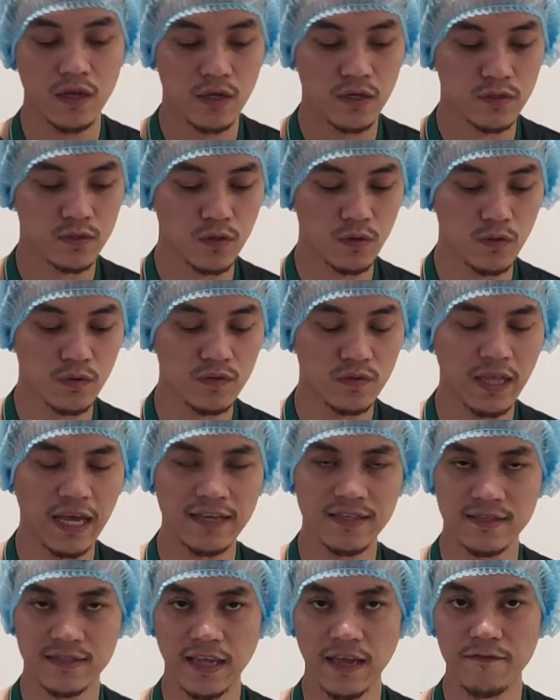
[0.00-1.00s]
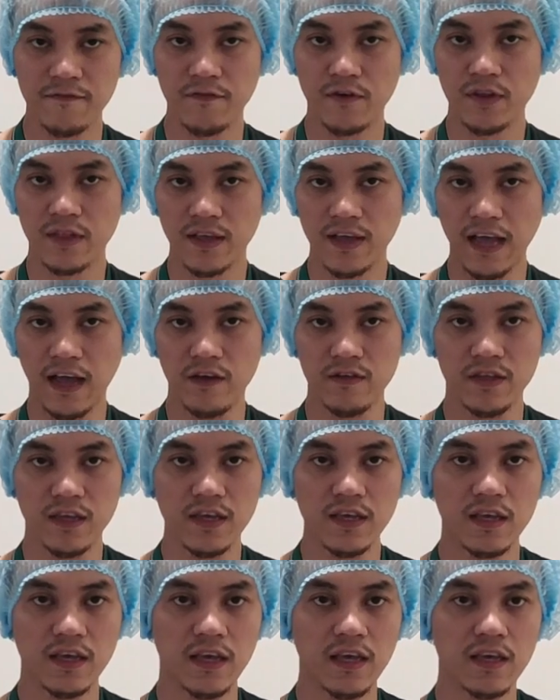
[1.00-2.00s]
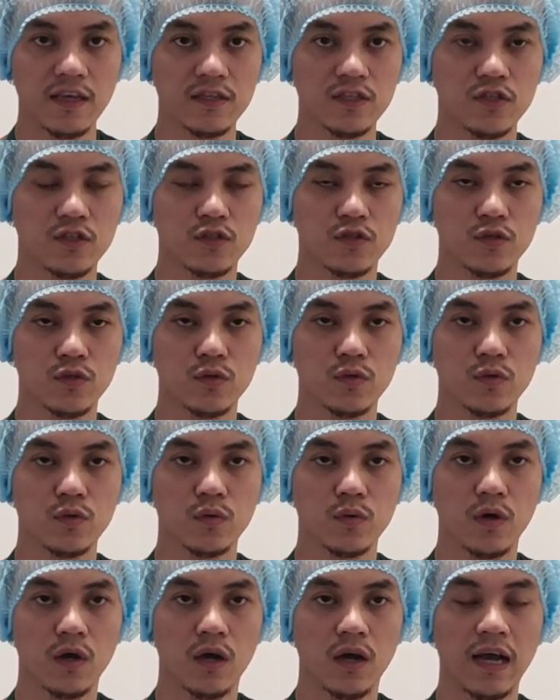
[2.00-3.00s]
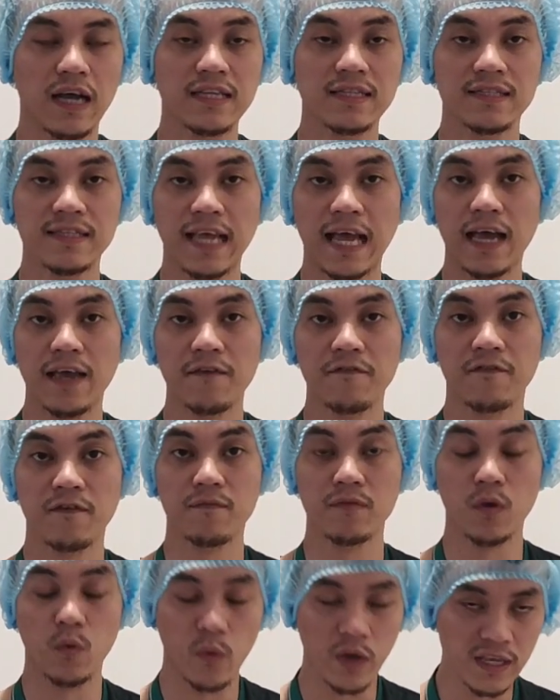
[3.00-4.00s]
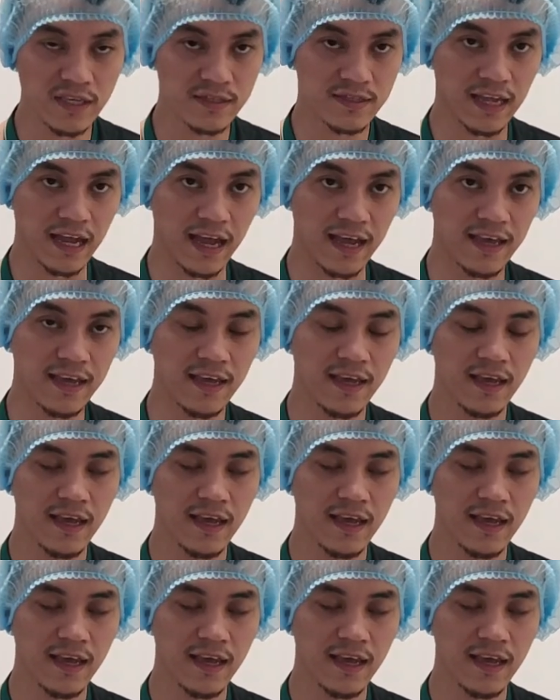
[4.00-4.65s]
So next step for the gowning is to untie from the waist tie,